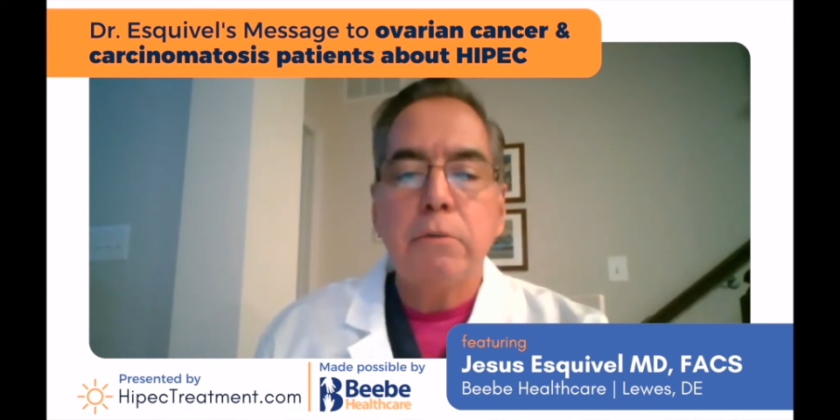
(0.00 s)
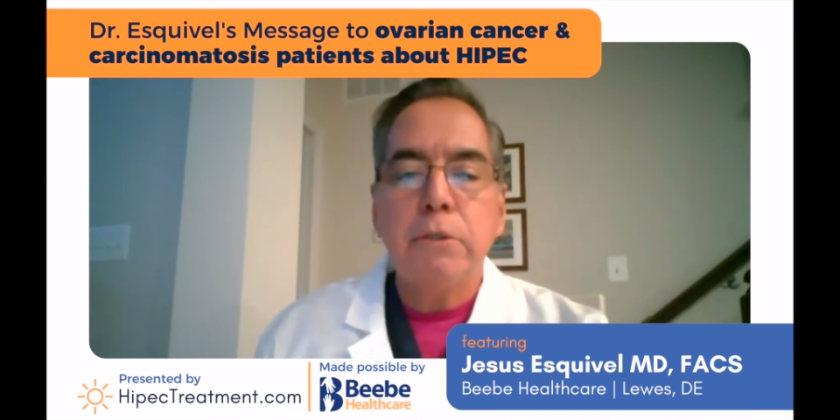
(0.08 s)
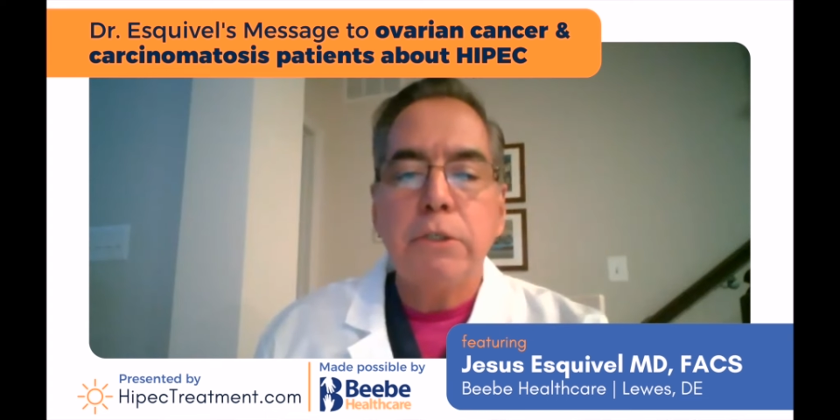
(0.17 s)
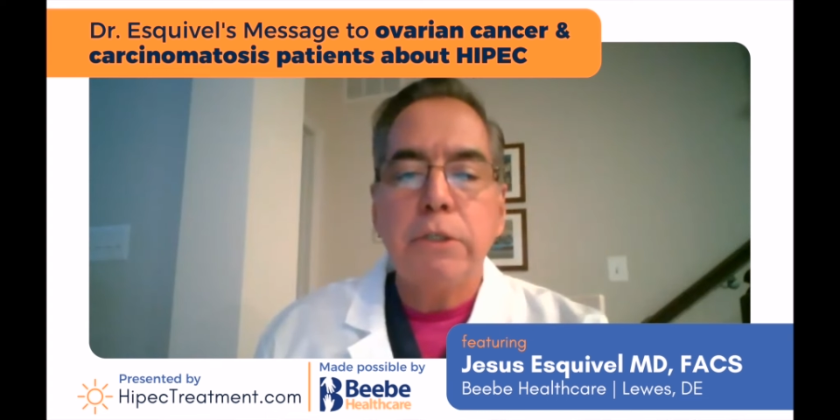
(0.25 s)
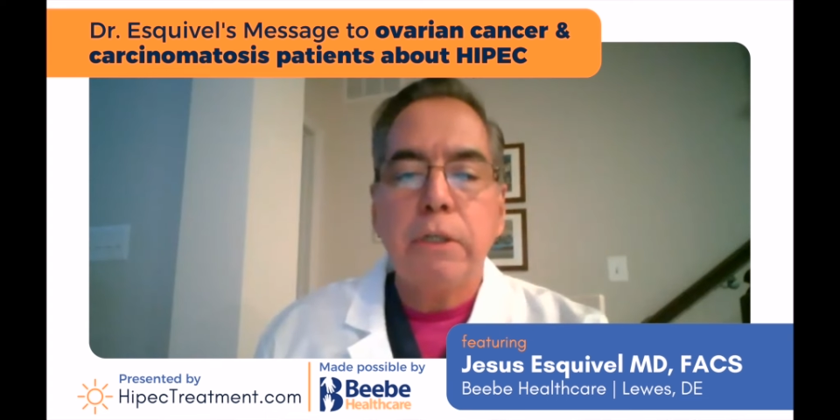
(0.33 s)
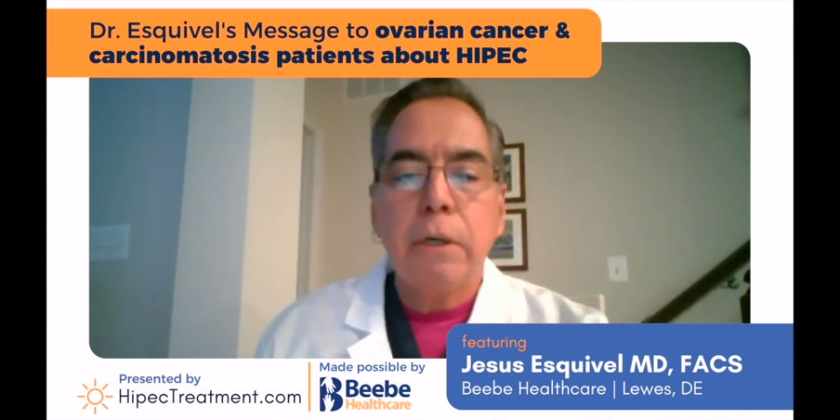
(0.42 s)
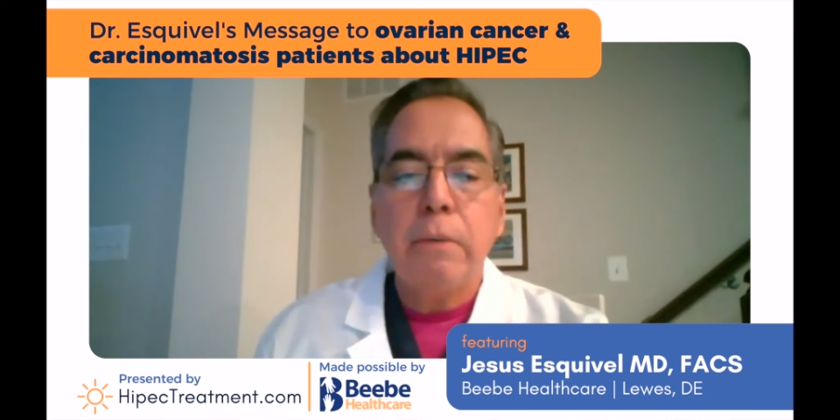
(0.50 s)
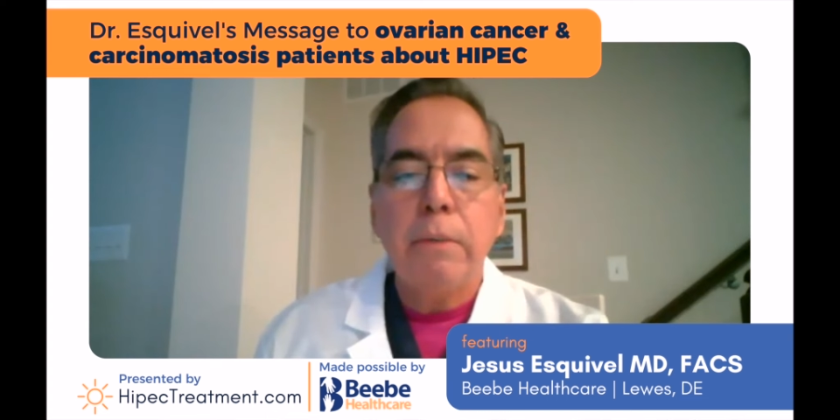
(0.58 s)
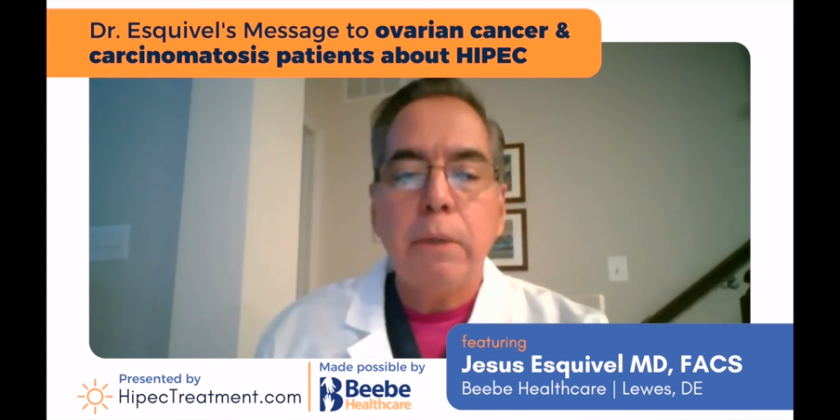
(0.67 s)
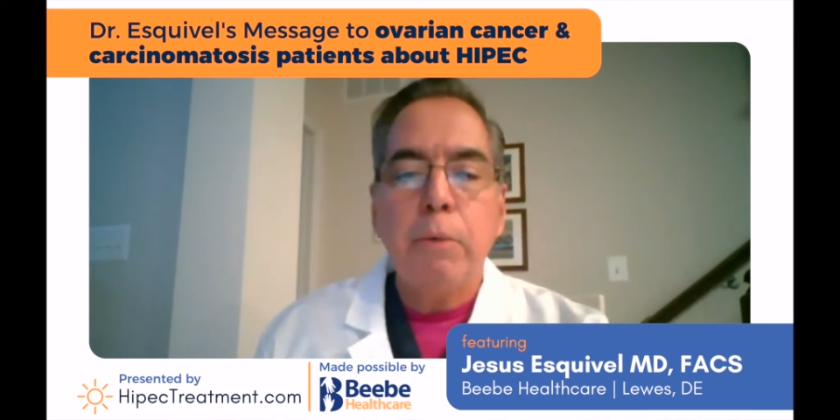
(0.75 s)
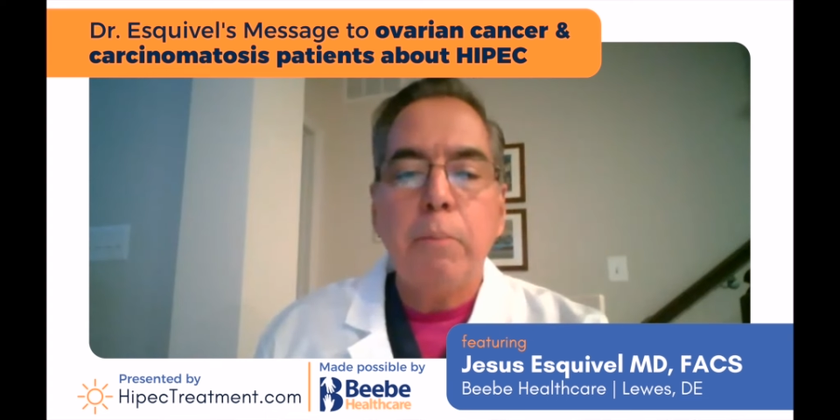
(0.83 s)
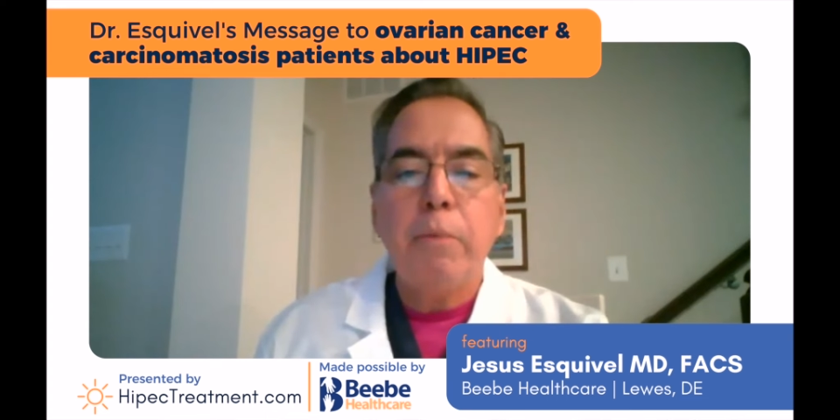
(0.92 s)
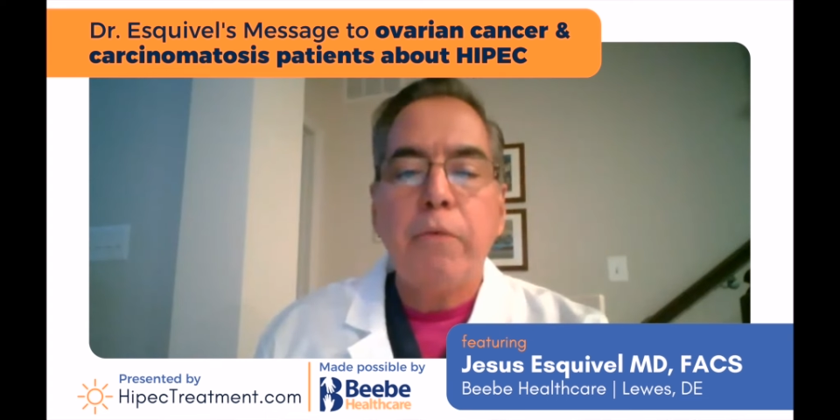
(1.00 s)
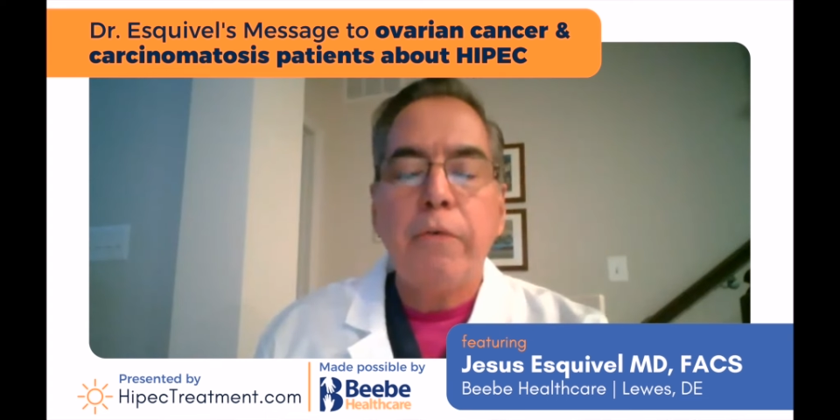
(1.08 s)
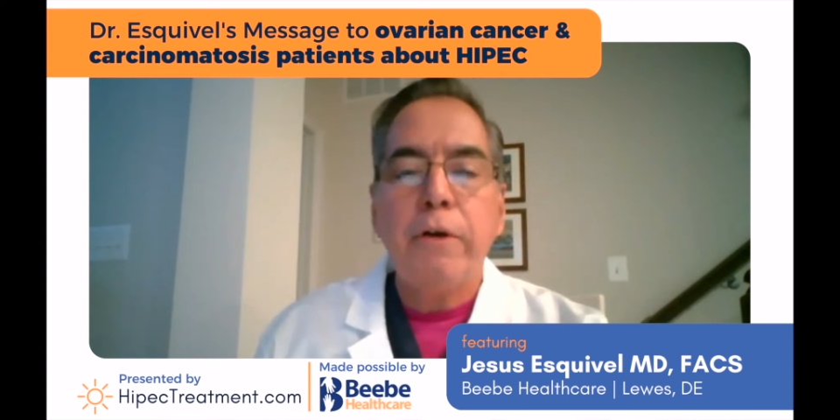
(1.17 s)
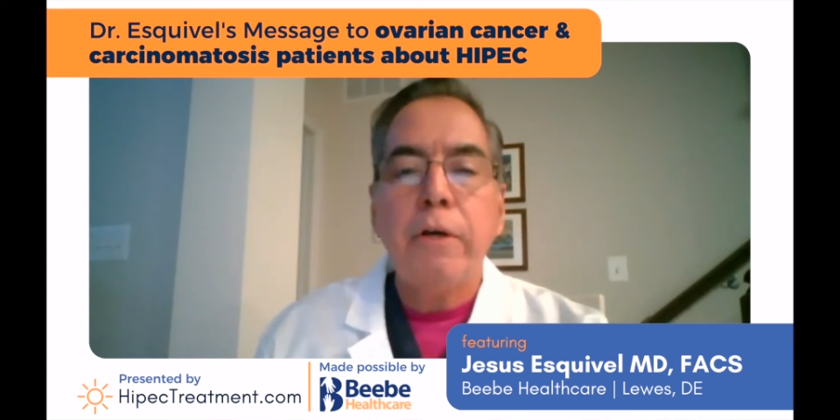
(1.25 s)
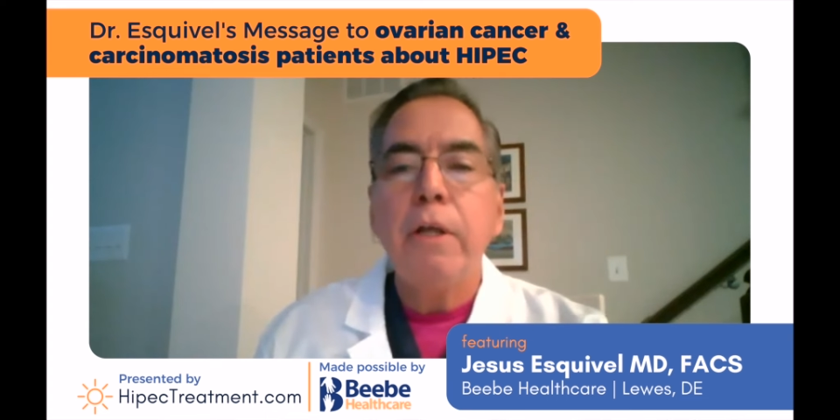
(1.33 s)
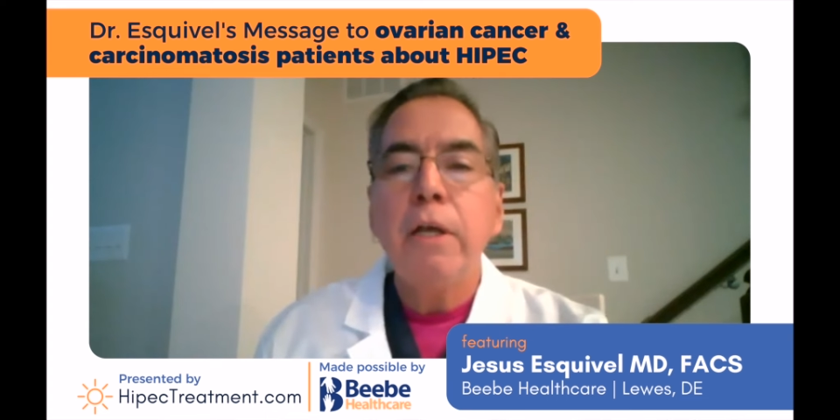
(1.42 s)
which is the term that we
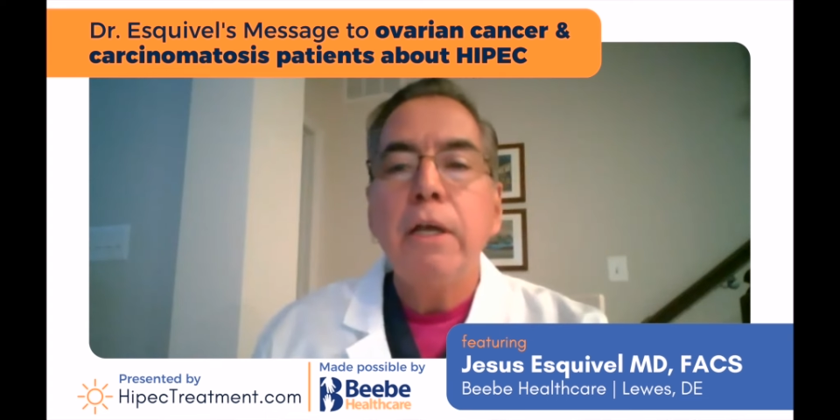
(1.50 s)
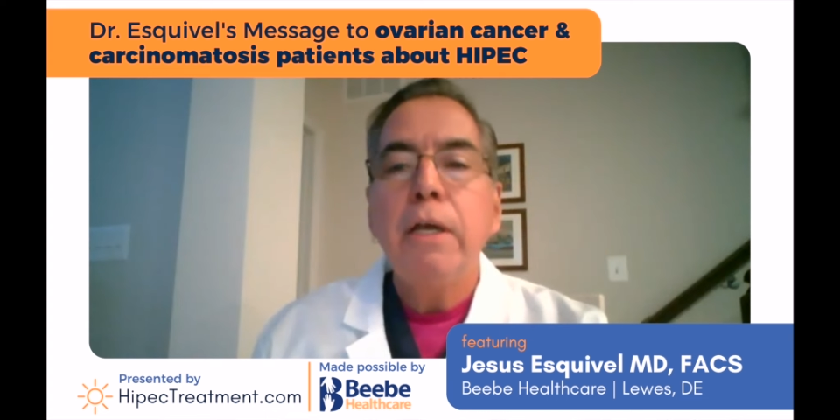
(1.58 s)
prefer,